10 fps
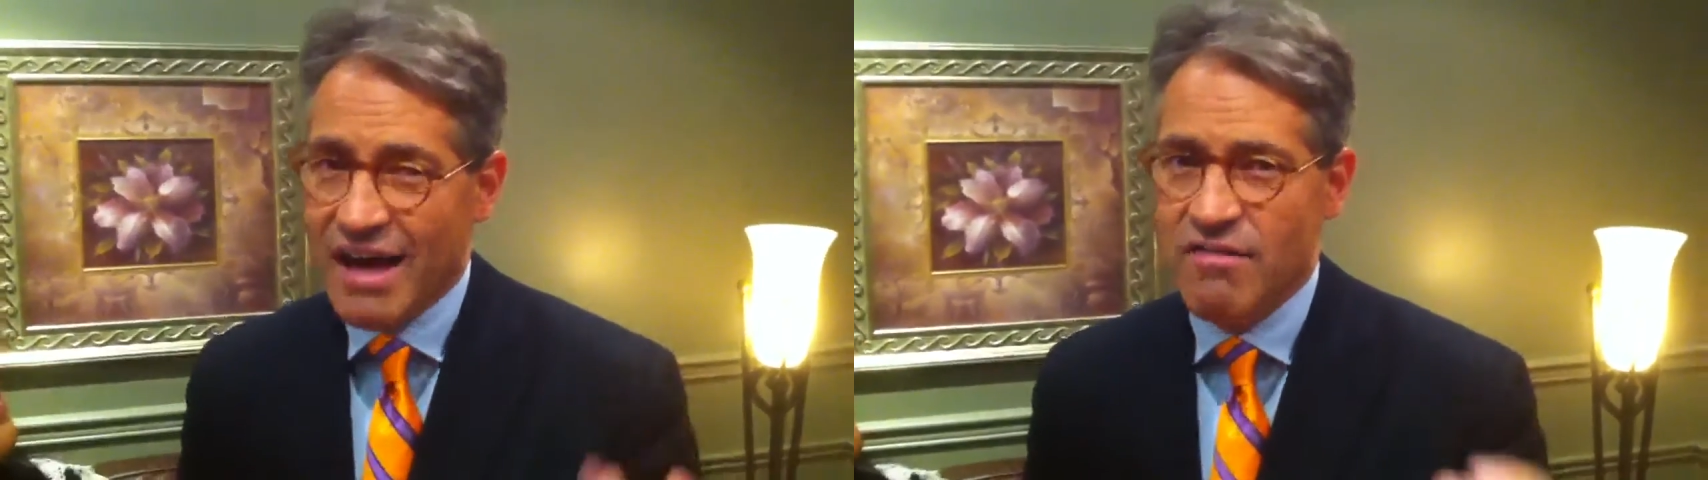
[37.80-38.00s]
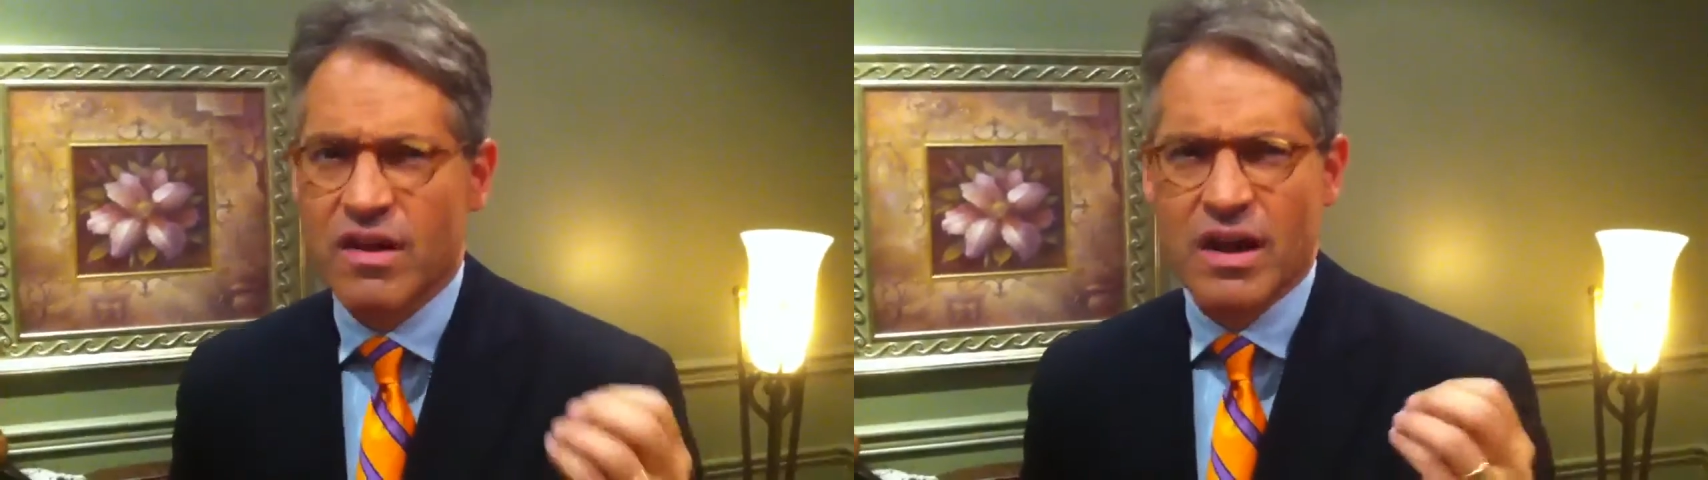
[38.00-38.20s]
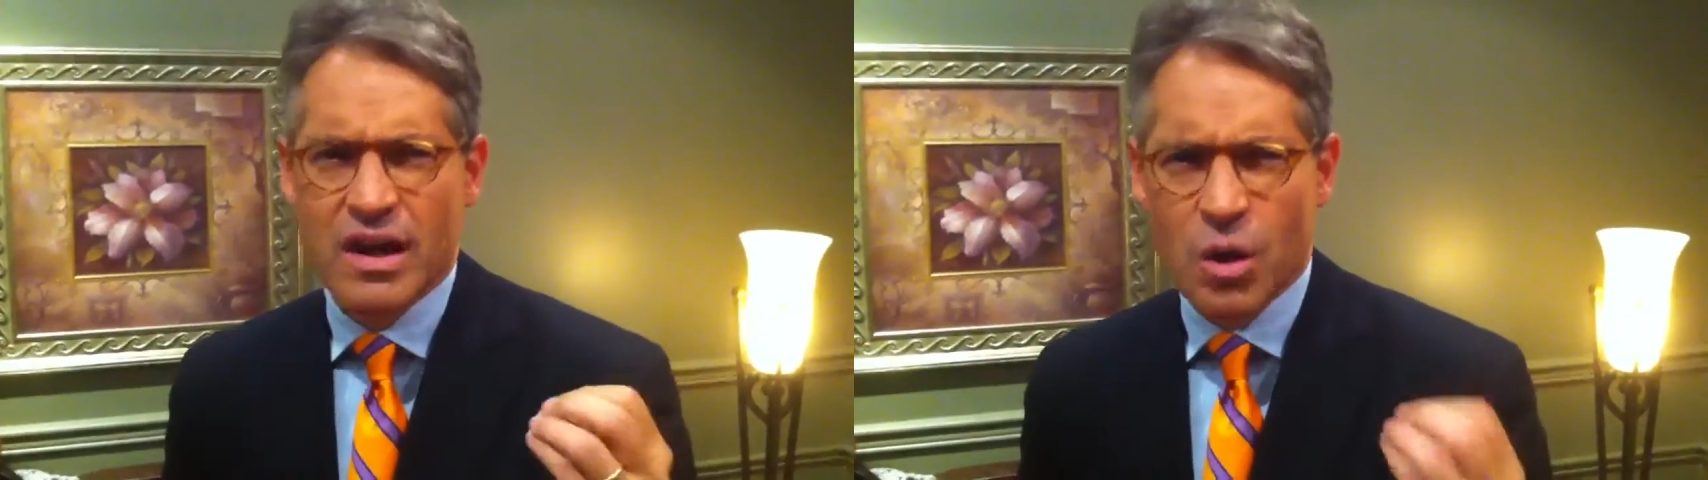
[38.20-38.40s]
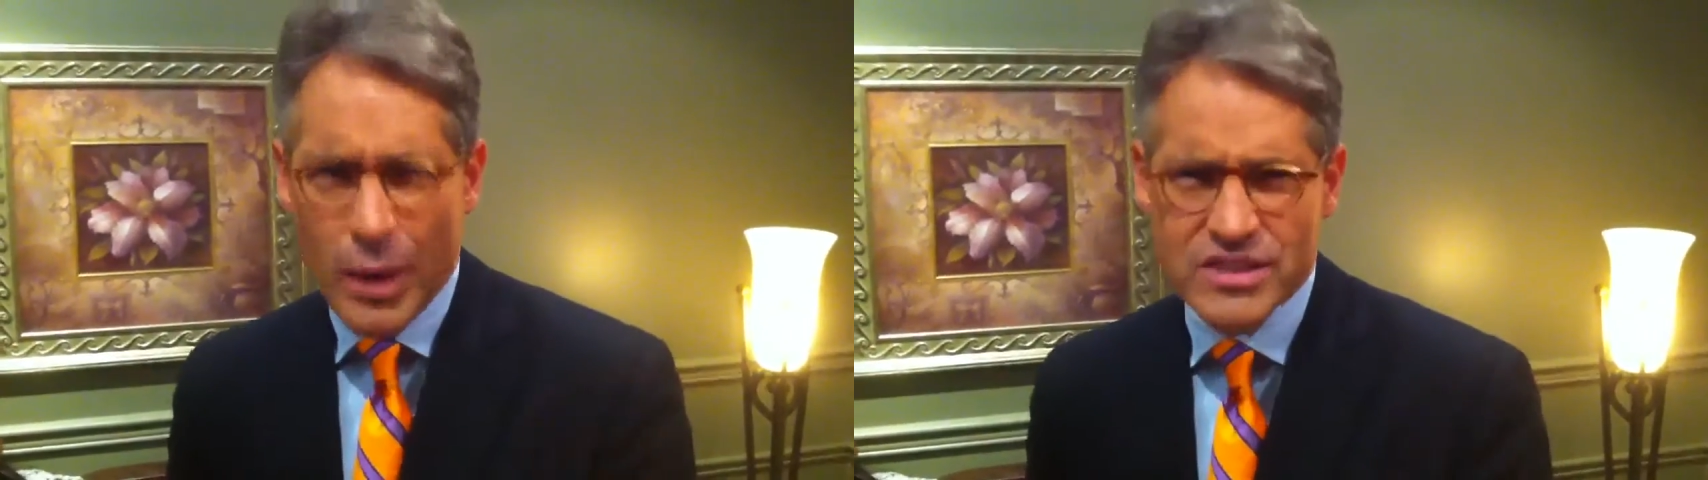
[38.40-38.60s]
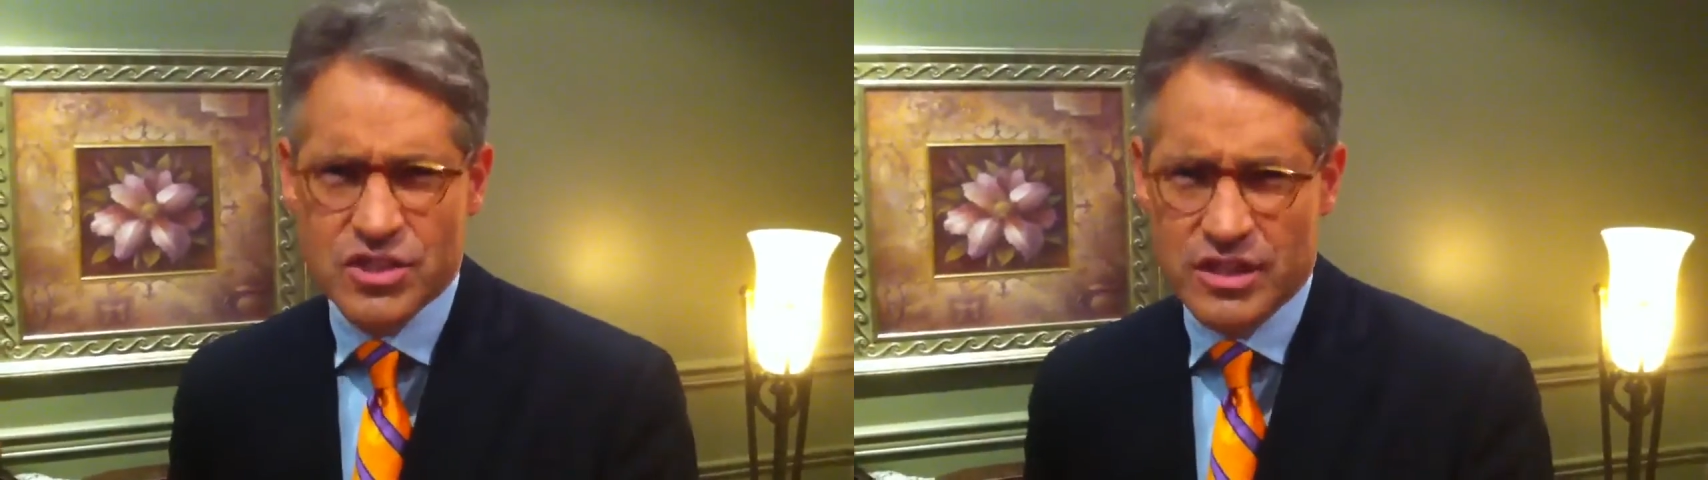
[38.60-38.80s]
have
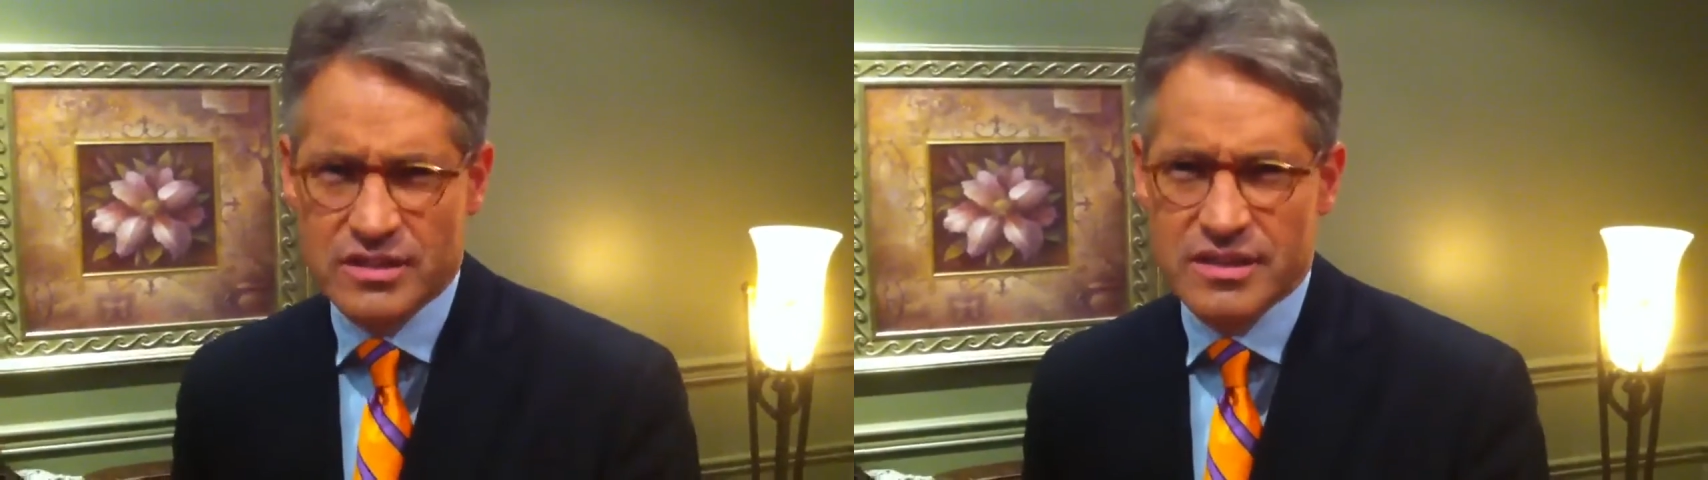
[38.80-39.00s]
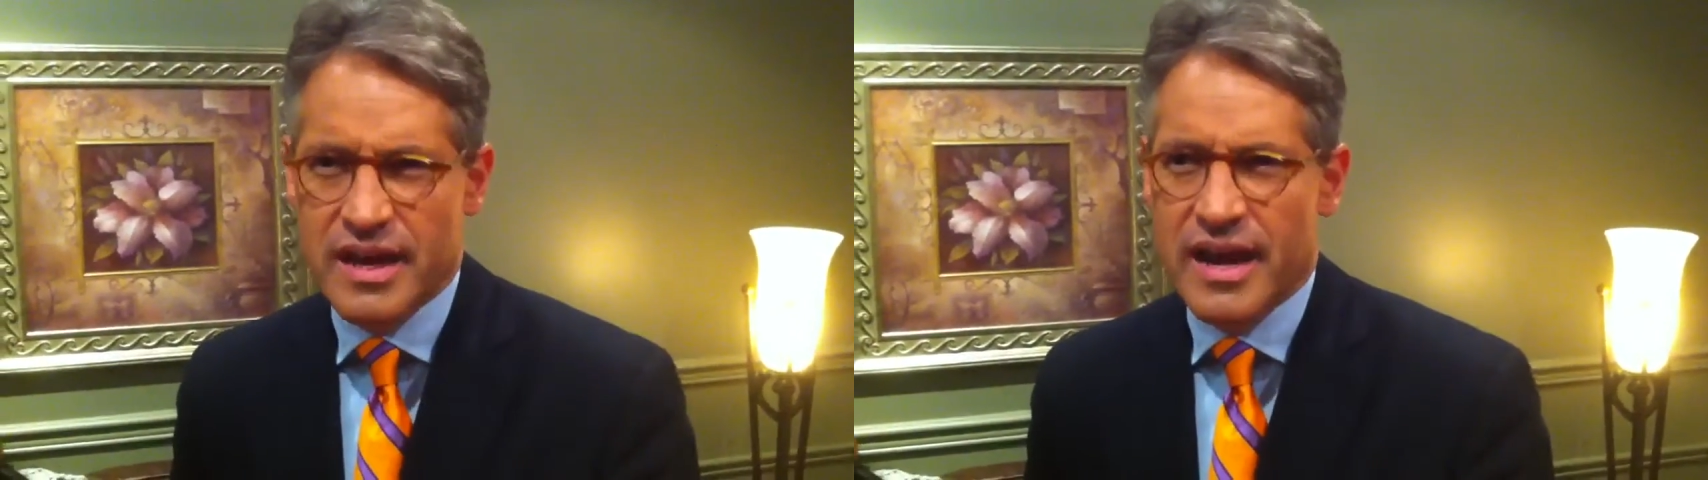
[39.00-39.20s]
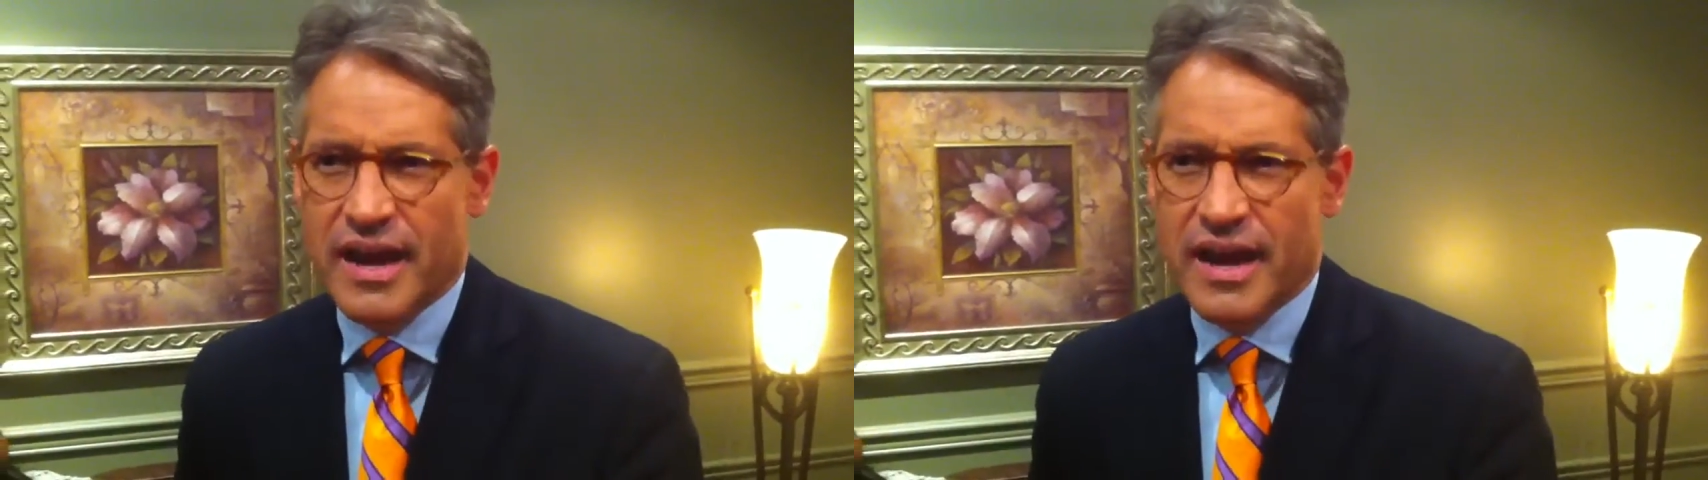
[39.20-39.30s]
questions,